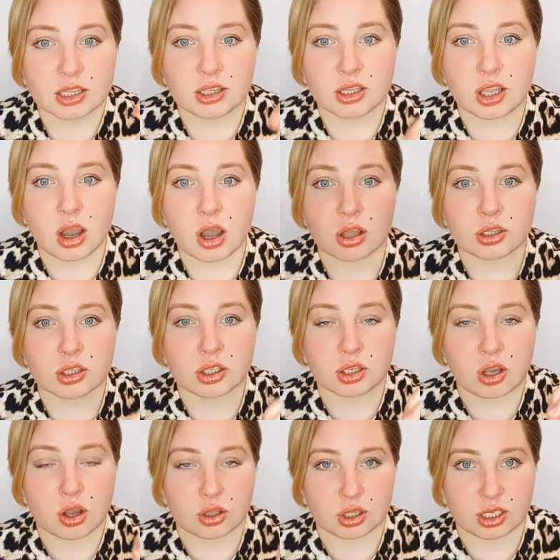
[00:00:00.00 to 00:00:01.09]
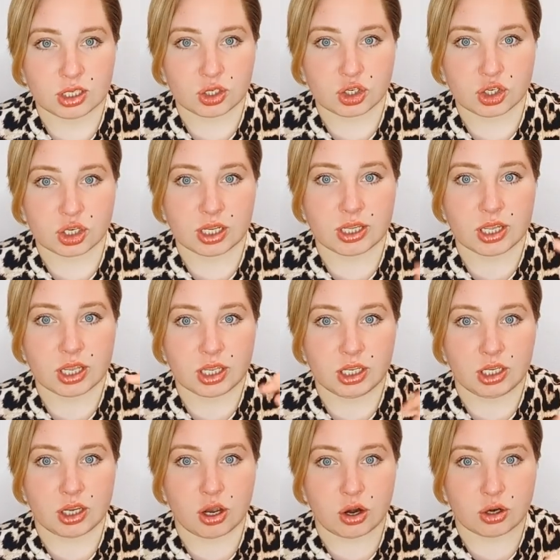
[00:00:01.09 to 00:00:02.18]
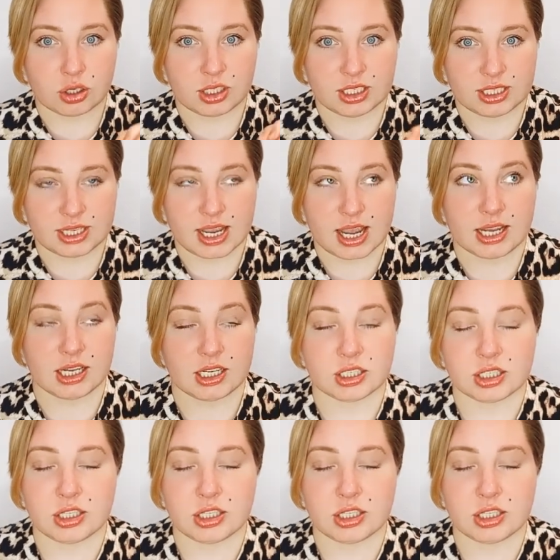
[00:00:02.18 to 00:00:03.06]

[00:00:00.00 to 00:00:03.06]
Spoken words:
Don't condition your desires.